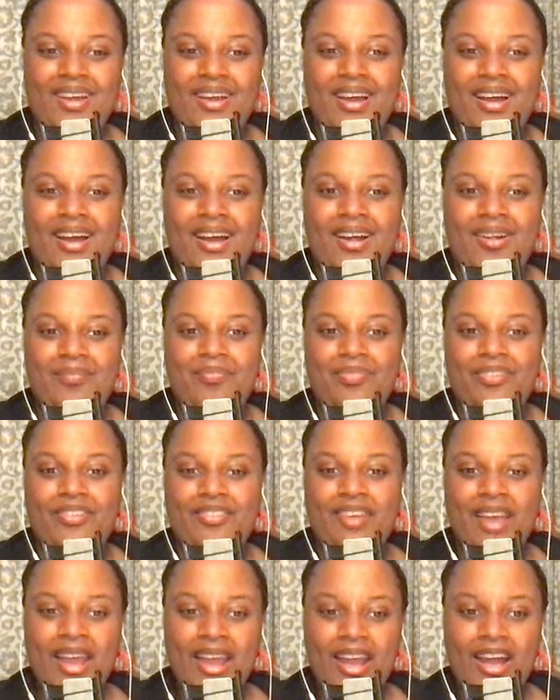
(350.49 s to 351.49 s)

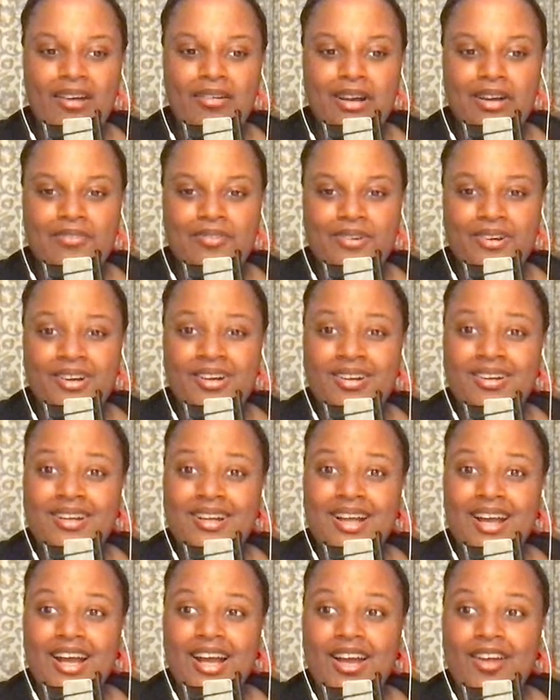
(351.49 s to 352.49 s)
Today, however,
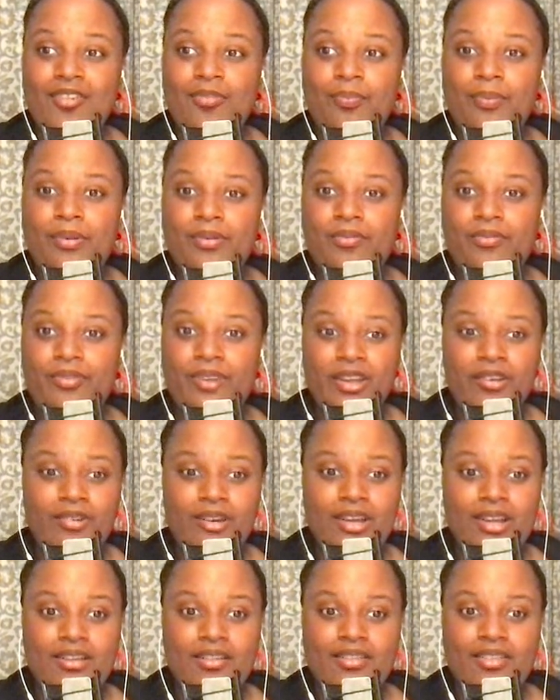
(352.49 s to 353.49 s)
I've been
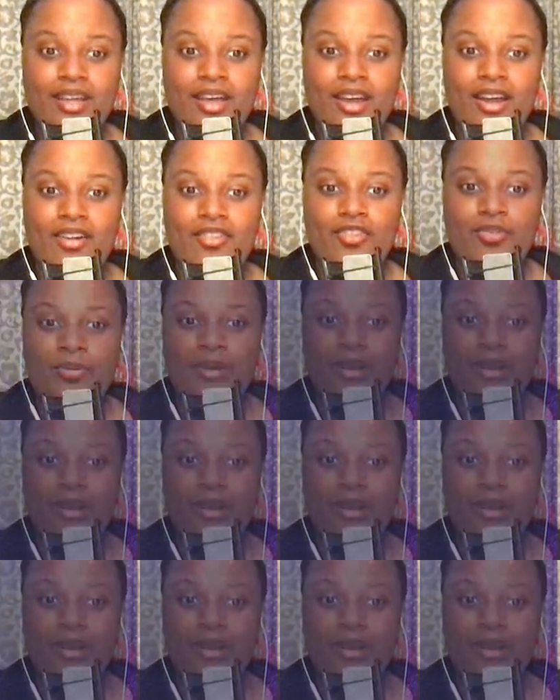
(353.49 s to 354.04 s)
feeling that we